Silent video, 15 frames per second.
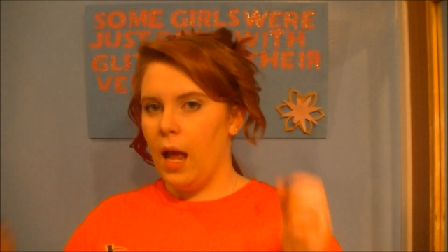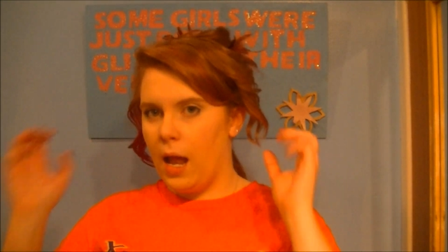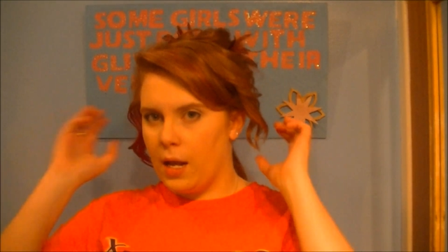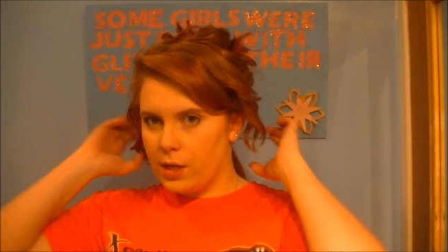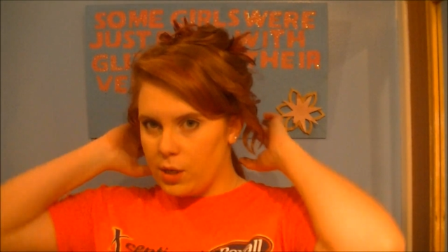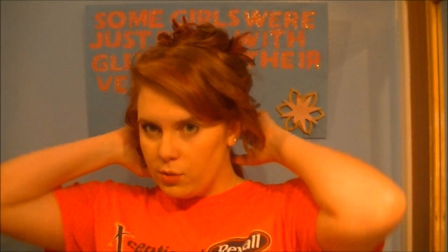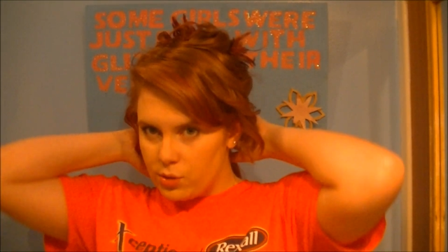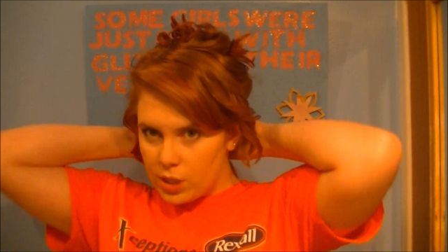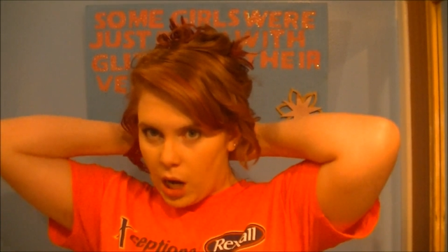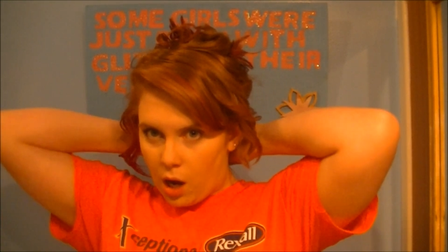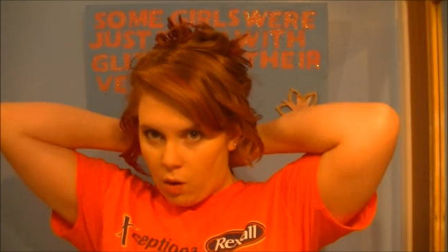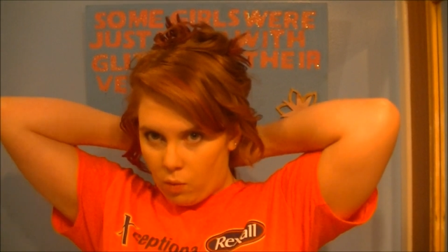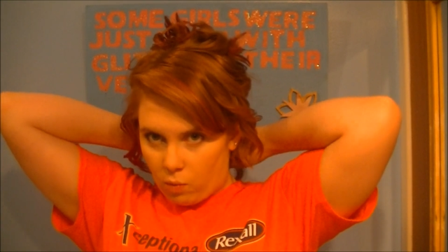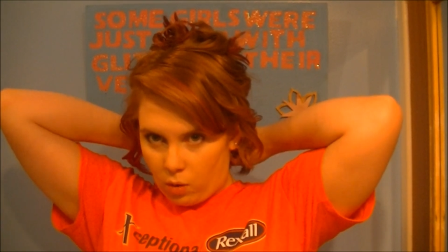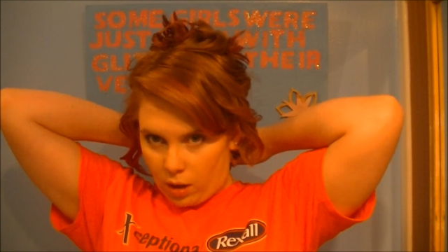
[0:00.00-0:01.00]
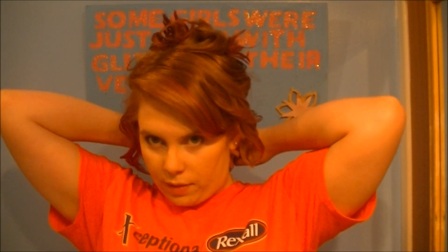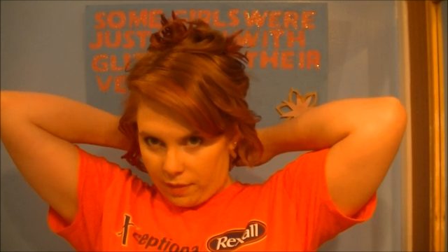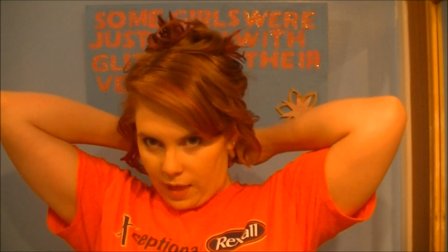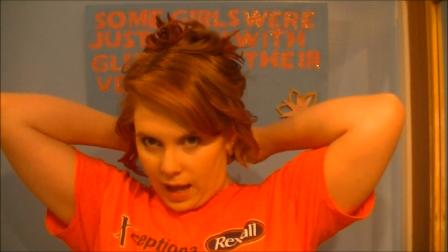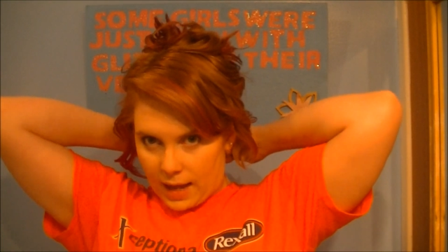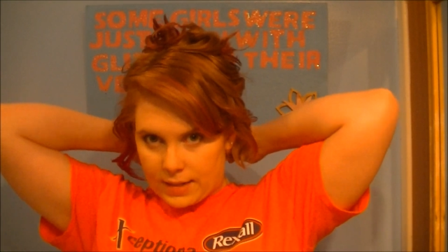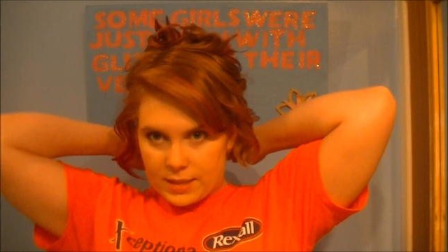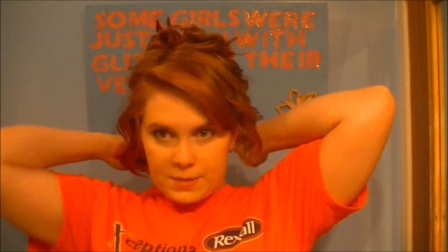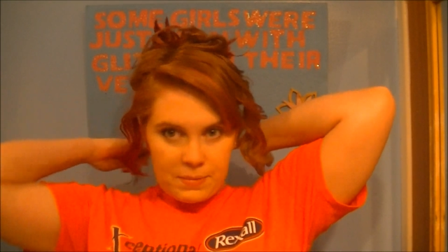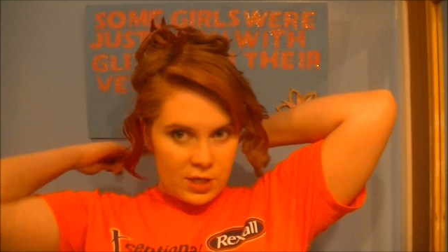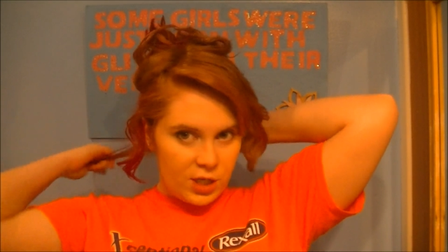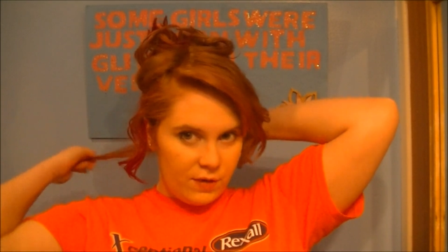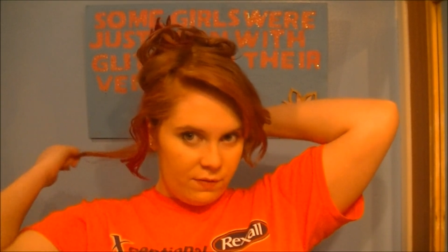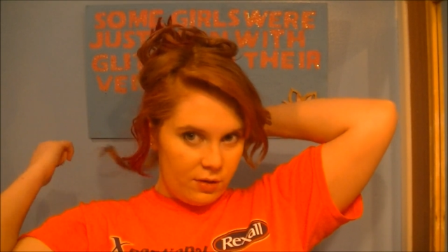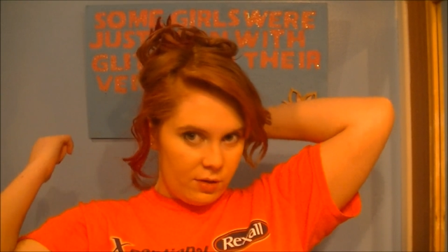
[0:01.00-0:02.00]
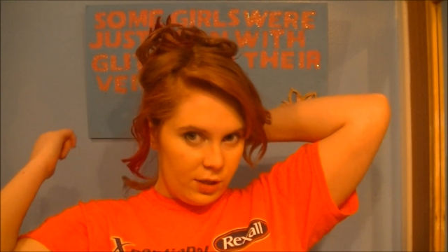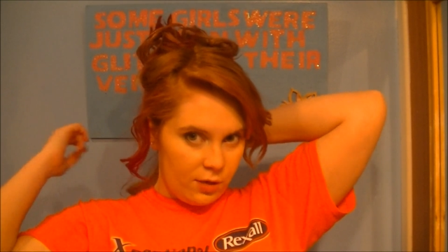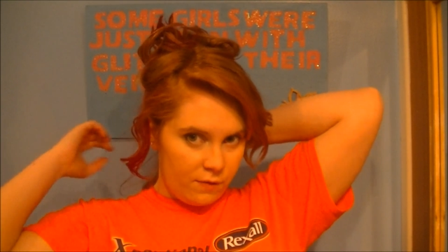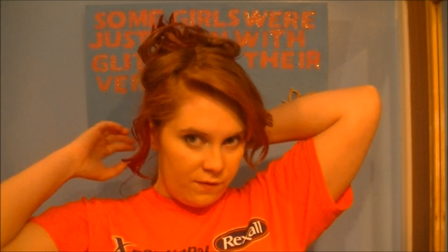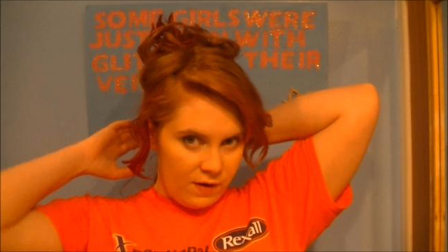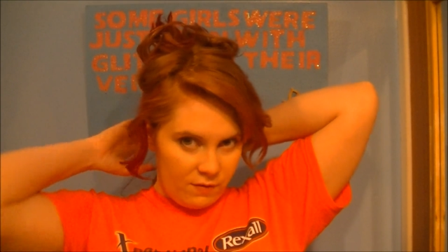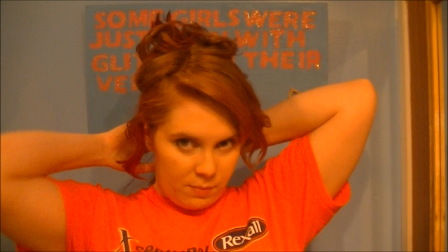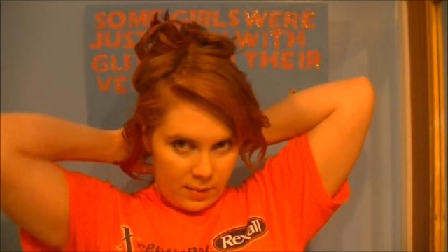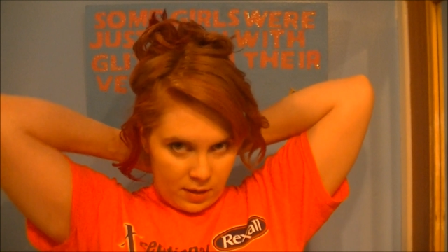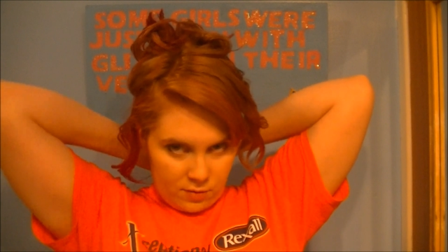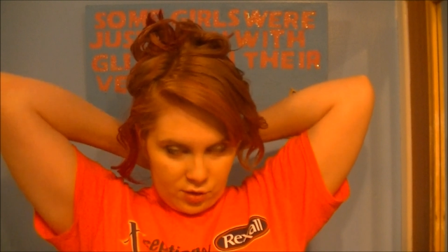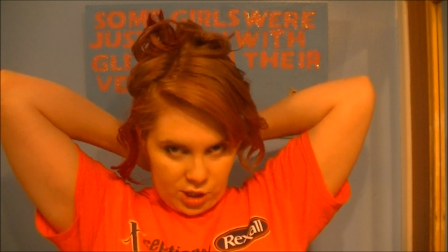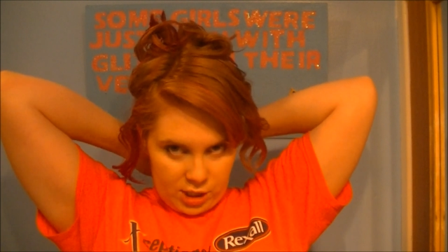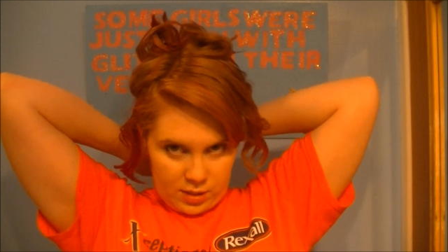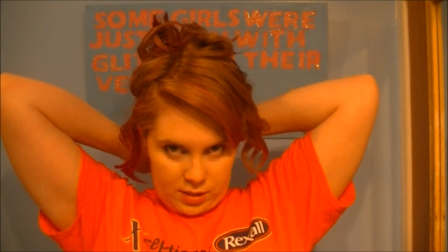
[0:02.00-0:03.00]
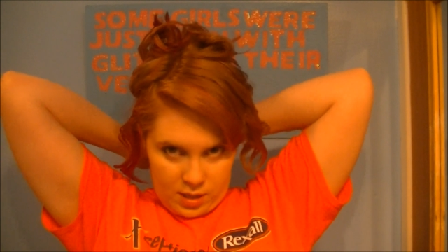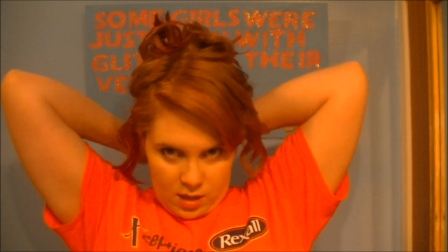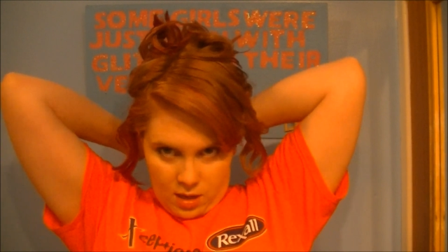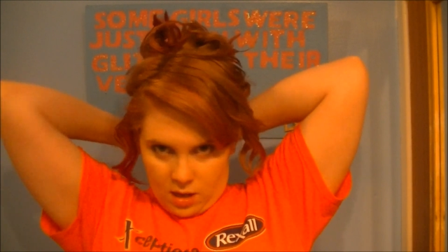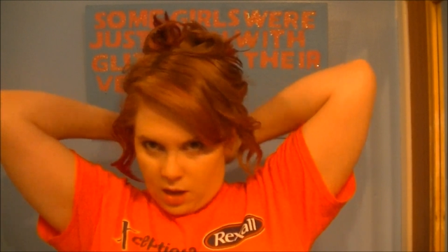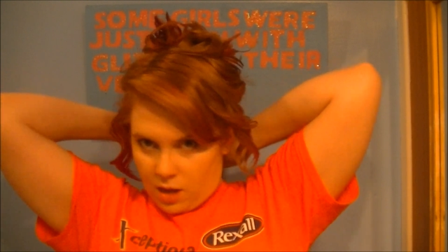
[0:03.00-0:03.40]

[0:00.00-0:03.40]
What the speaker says: And you don't want that, especially if they're like your favorite pair of jeans.